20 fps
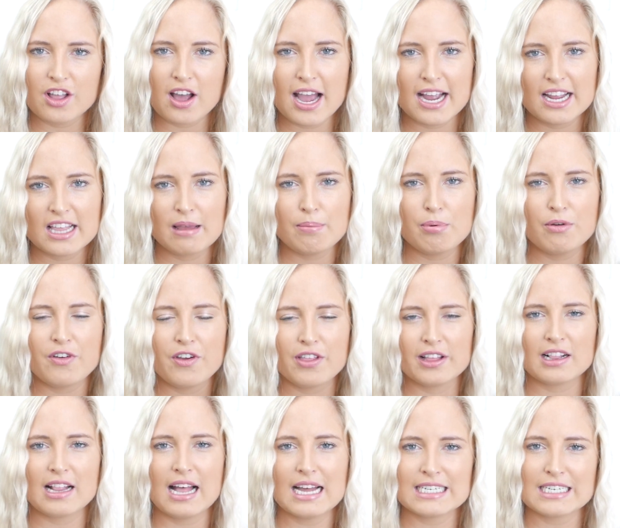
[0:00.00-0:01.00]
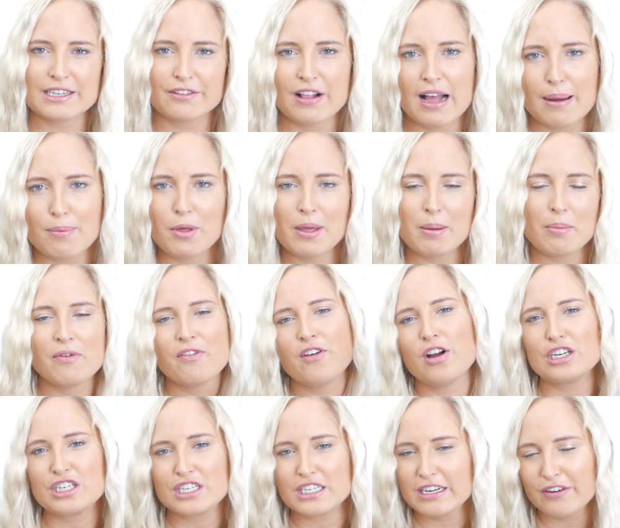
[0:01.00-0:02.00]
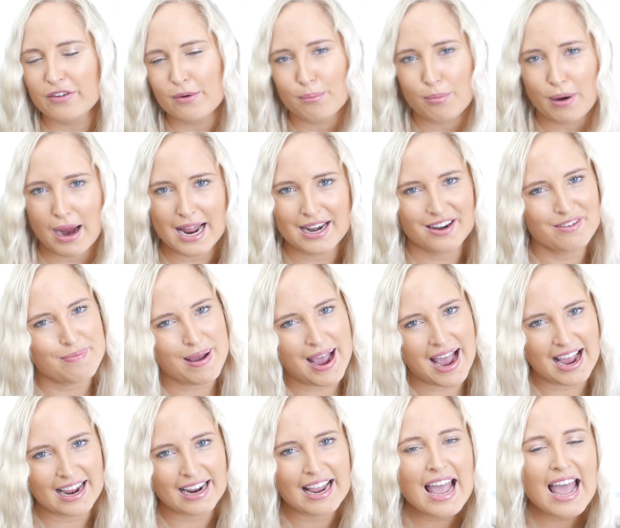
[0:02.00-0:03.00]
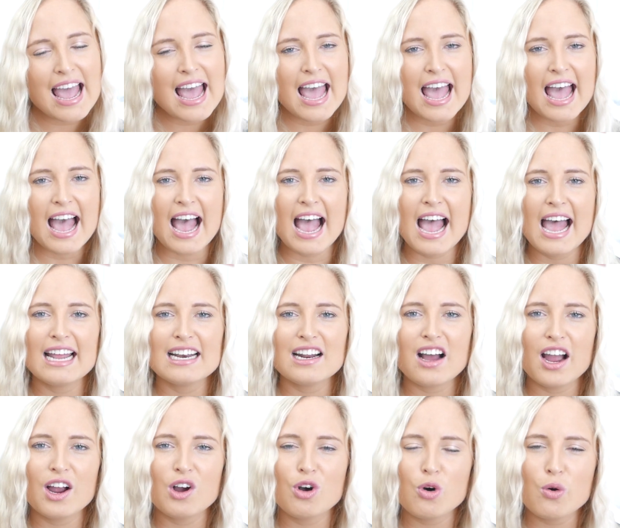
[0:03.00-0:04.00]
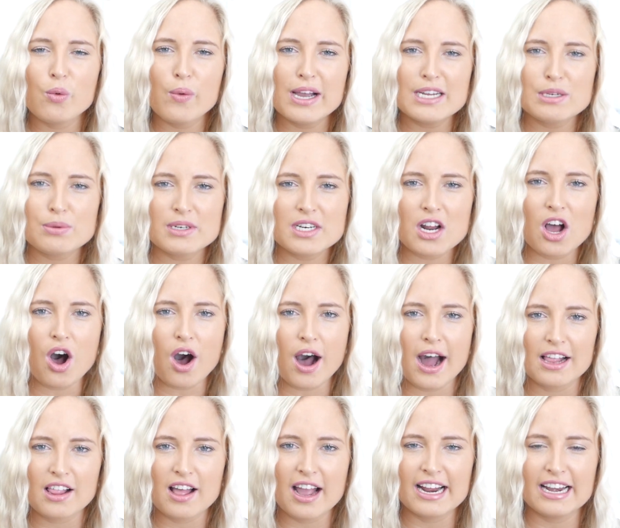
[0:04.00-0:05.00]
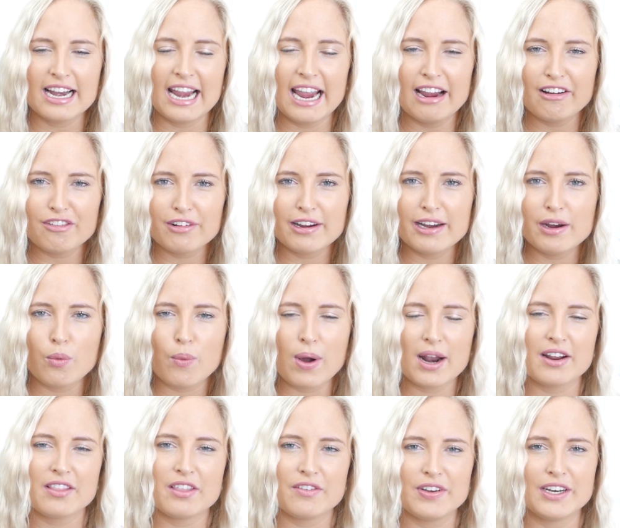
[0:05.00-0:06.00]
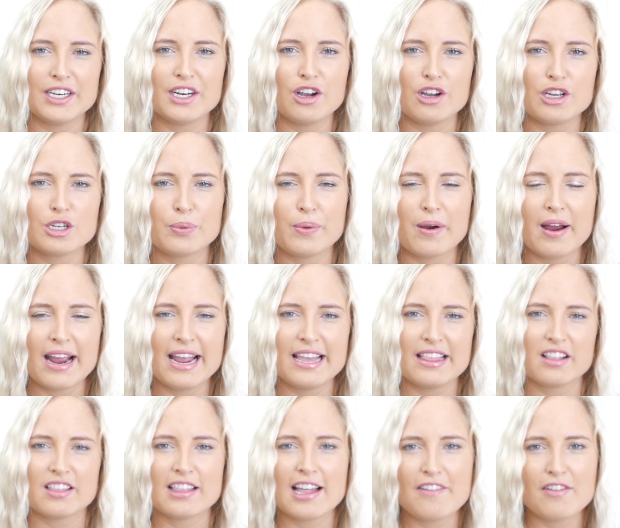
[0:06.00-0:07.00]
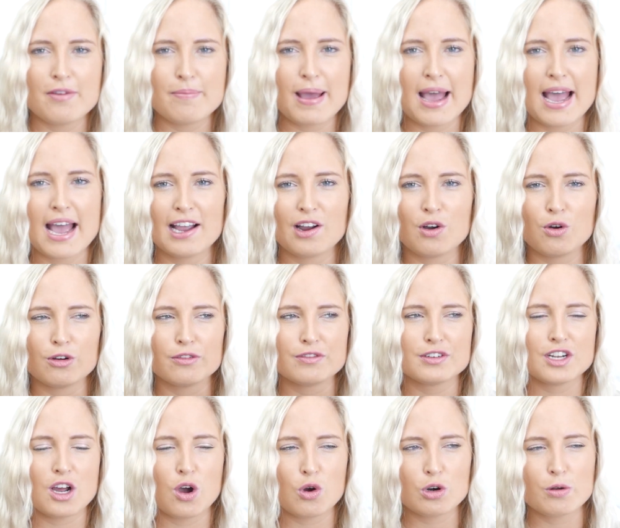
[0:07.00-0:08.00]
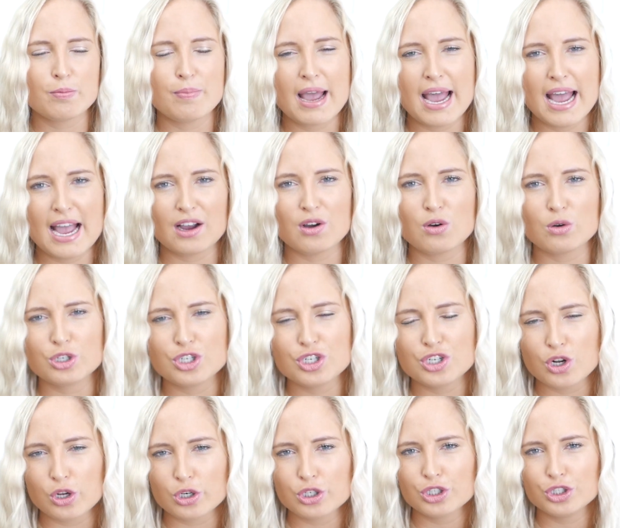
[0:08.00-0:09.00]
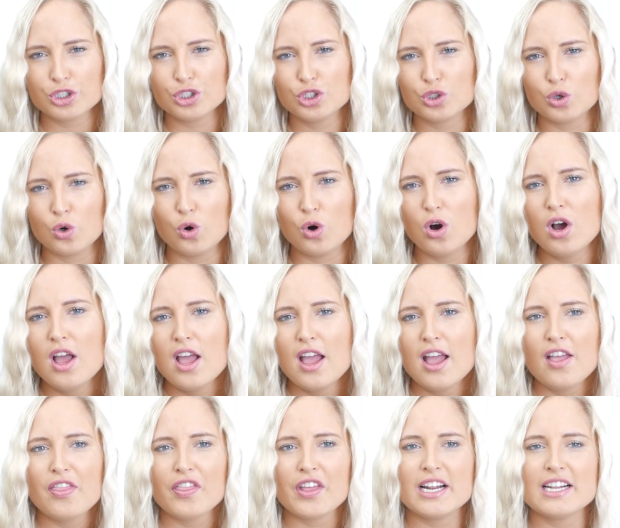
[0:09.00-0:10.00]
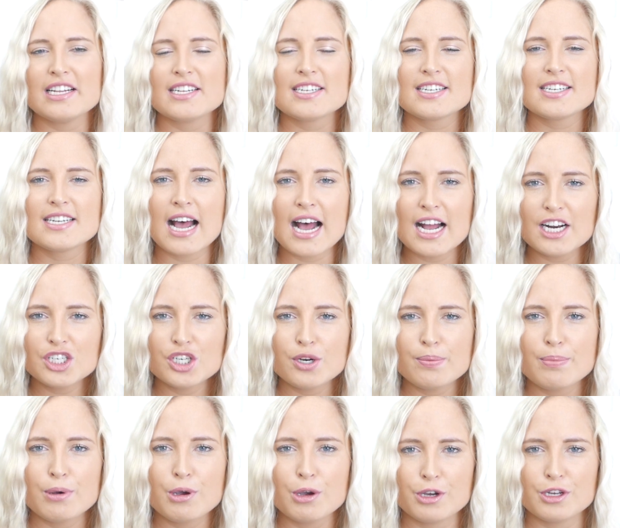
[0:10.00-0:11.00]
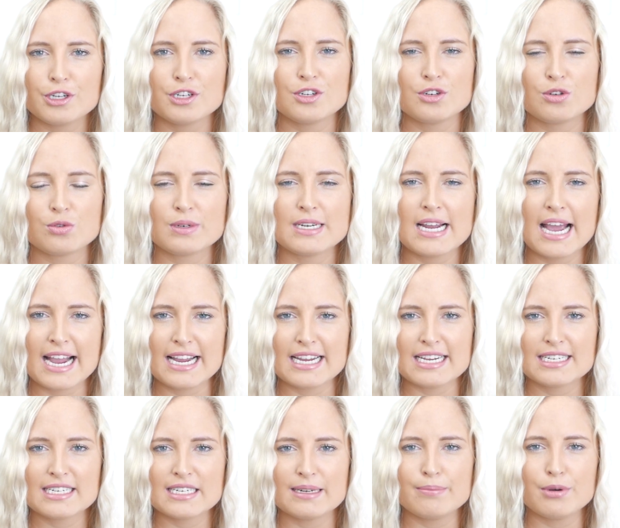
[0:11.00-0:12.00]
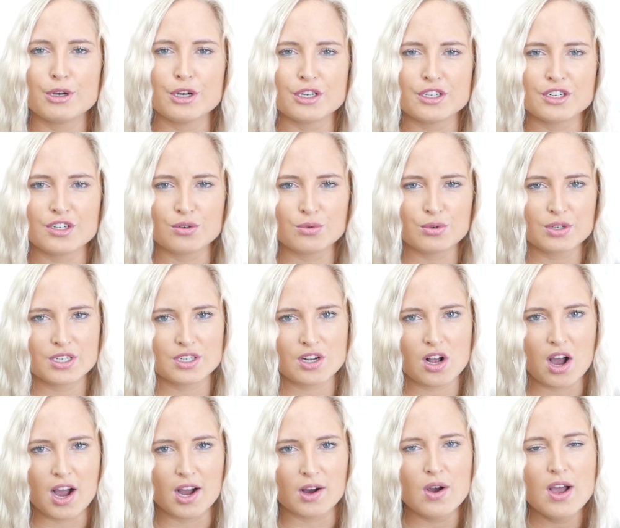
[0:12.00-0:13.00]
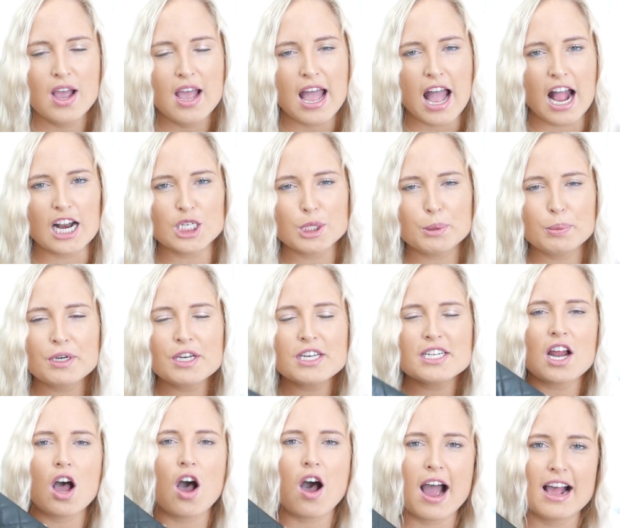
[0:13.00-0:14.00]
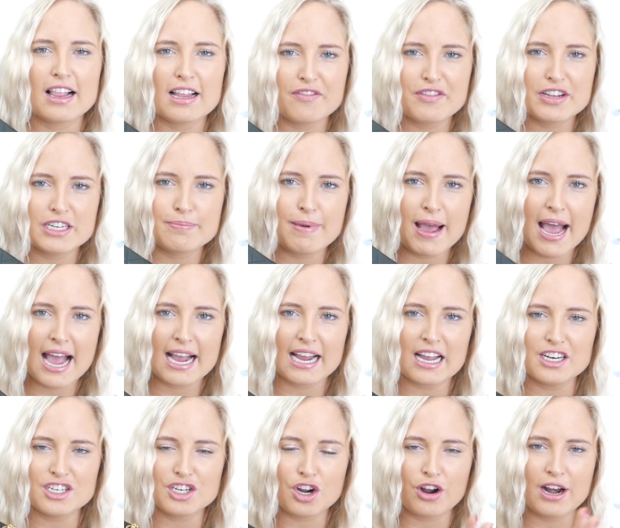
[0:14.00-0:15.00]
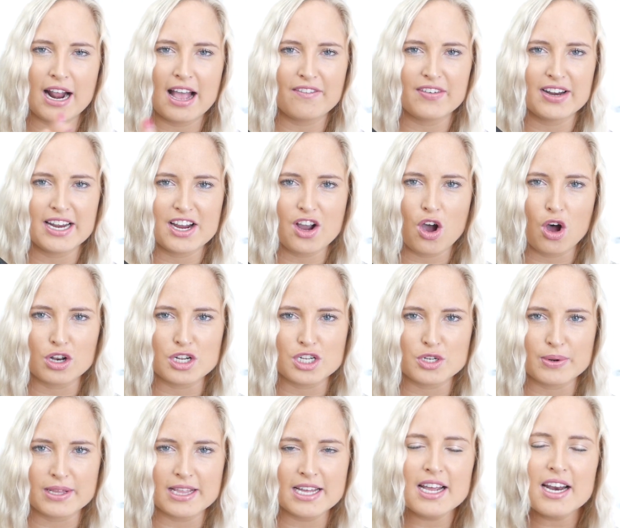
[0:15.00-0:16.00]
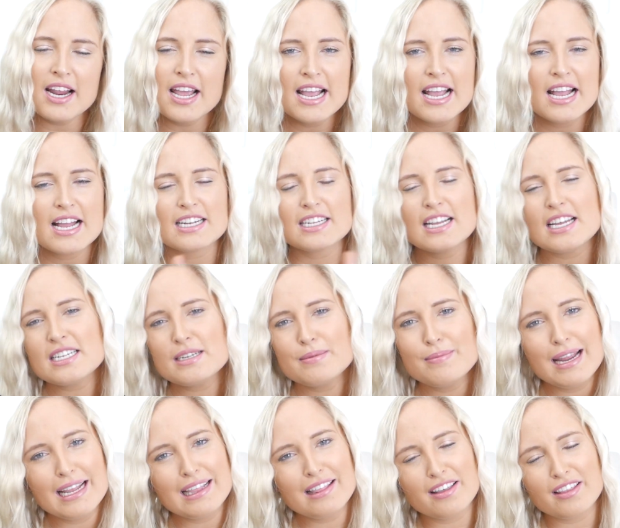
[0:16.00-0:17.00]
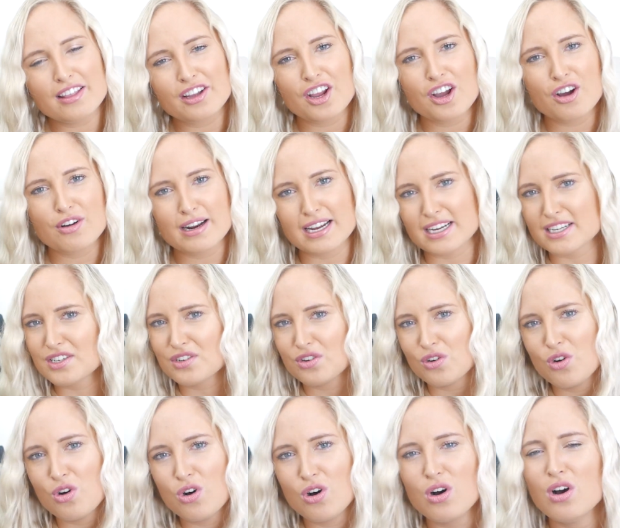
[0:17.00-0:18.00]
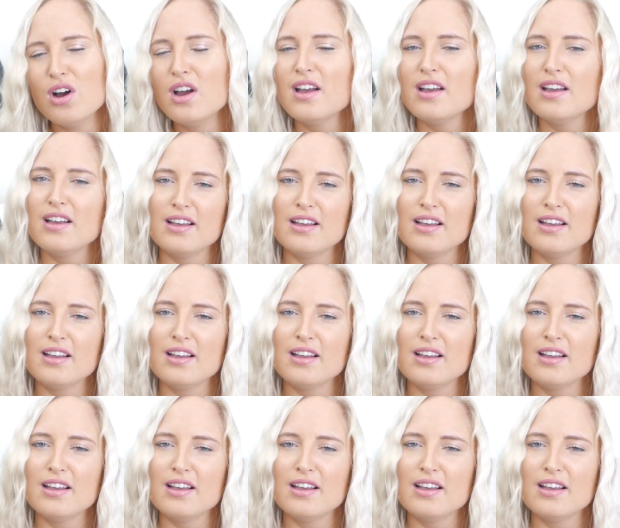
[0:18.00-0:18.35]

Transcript: like, and they prefer the classic flap, or they prefer just a different brand of bag. And I always want to highlight in every one of the videos where I either love a bag or have sold a bag or just not too sure, that it's such personal taste and personal style. And just because I love this bag and don't have any cons with it, doesn't mean that the girl next door